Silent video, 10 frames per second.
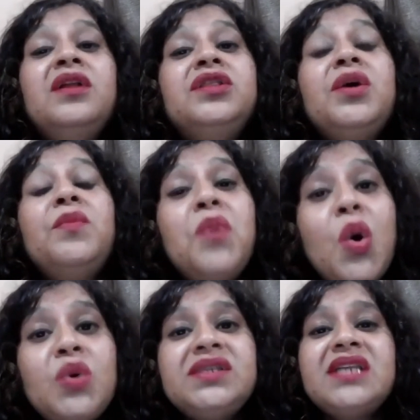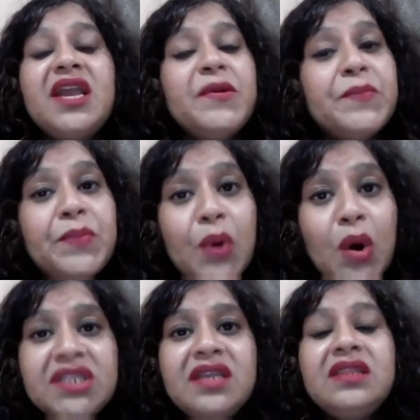The most
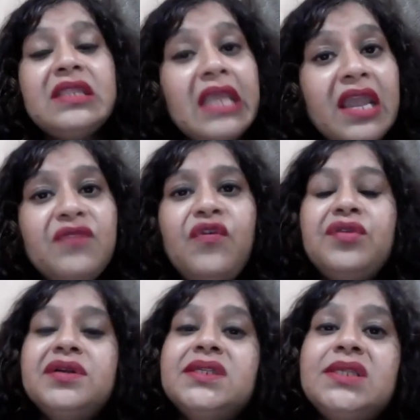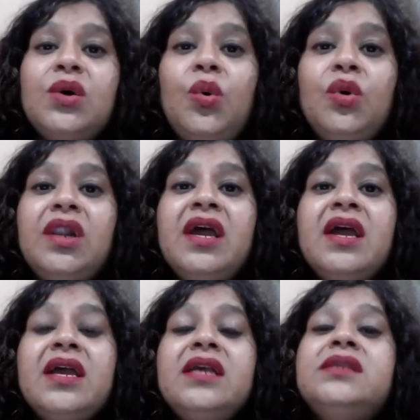important thing for a soul
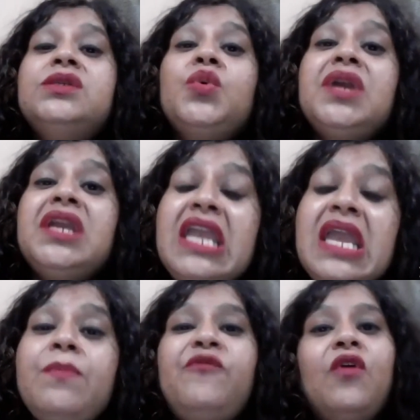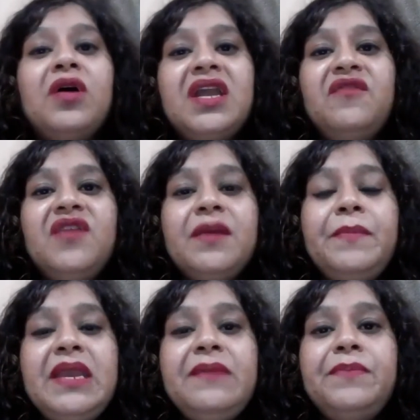is to keep forgiving
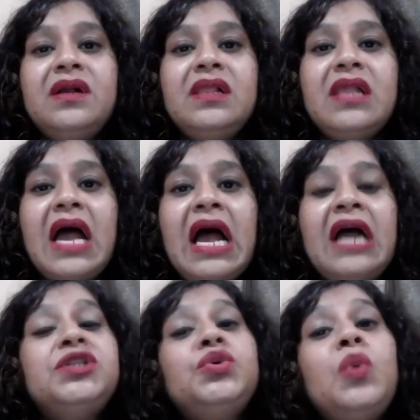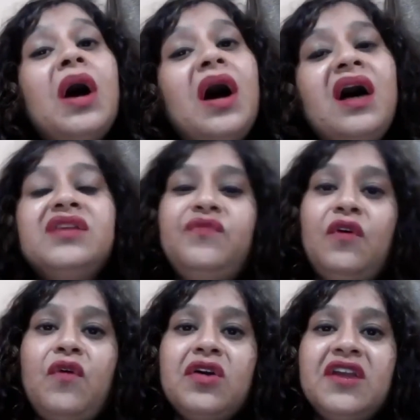people and to ask for
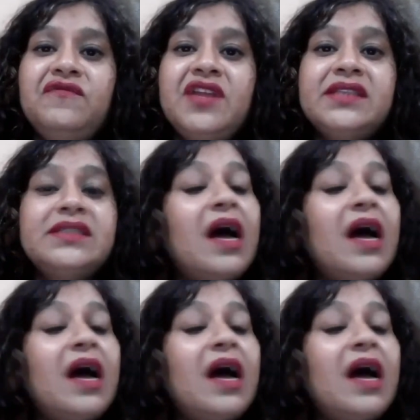forgiveness.